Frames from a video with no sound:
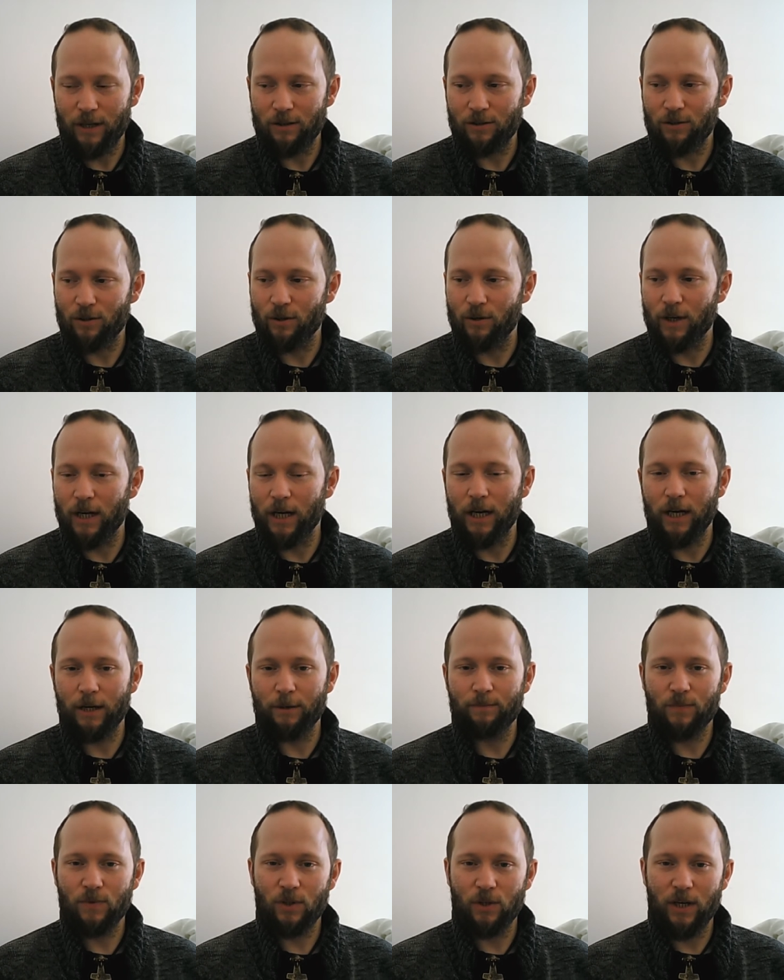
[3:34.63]
So,
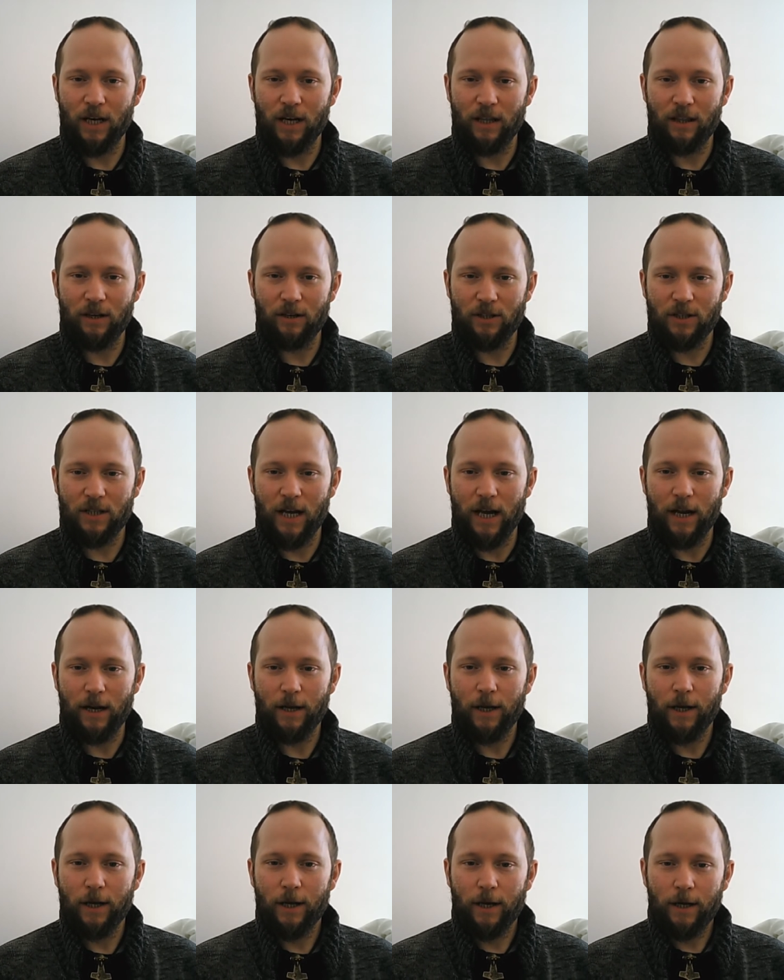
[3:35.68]
so yeah, there is that.
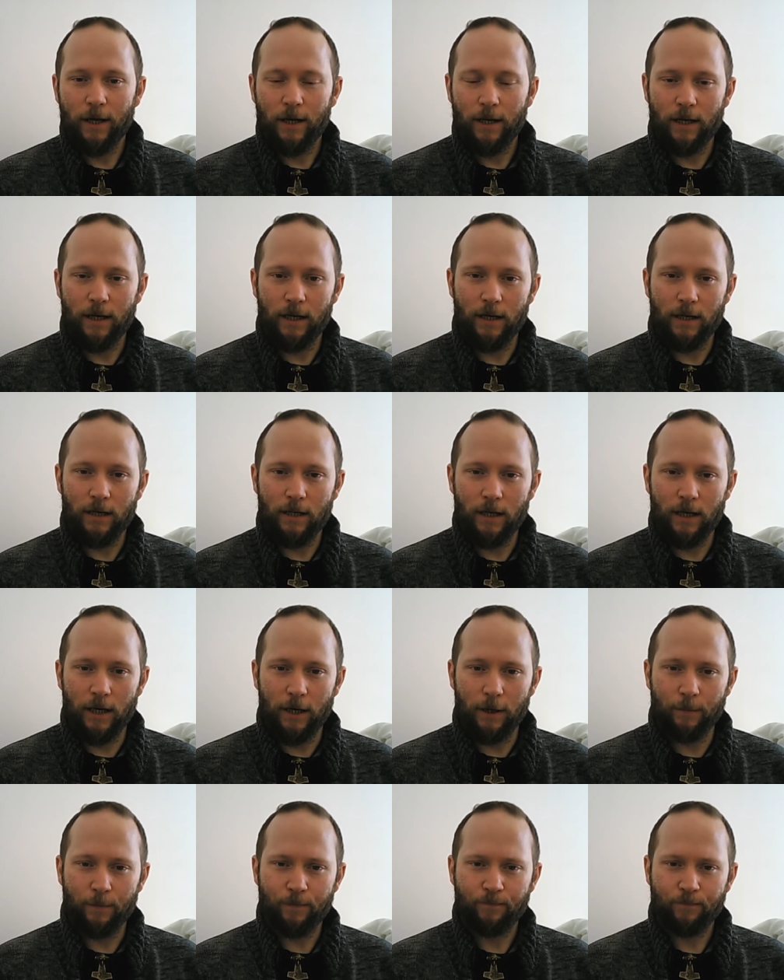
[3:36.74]
And uh,